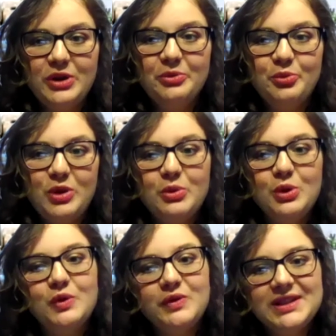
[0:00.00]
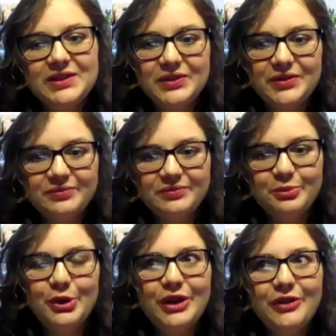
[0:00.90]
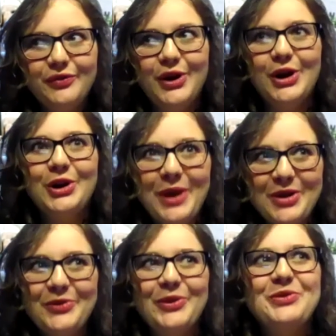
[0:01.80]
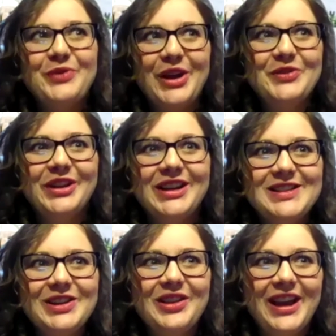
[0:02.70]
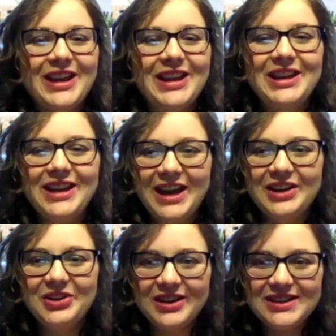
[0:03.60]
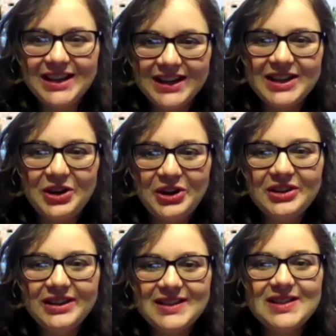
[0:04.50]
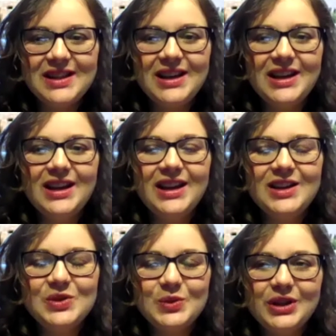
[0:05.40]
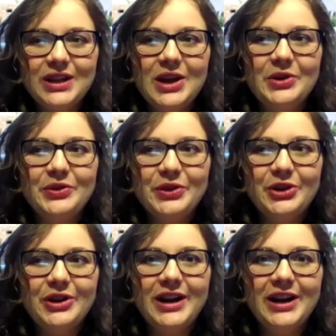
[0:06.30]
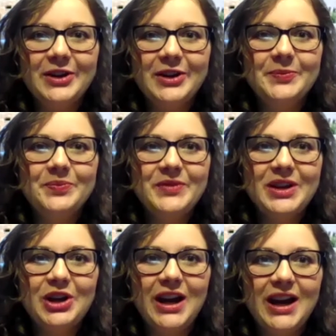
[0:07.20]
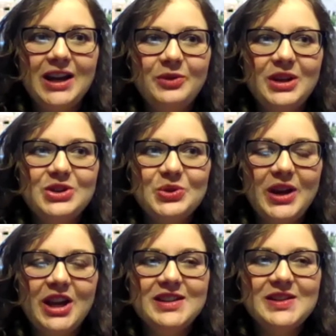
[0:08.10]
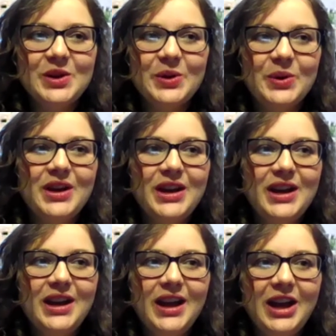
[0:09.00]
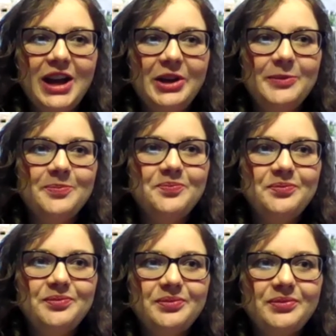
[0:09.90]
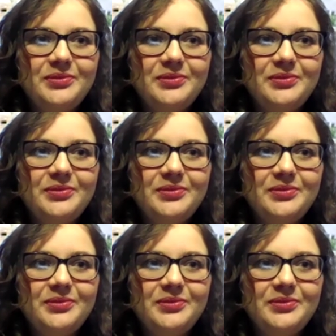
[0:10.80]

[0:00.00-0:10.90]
we moved pretty far away from family, so like any kind of contact at all is really helpful and great, and we enjoy it. So, um,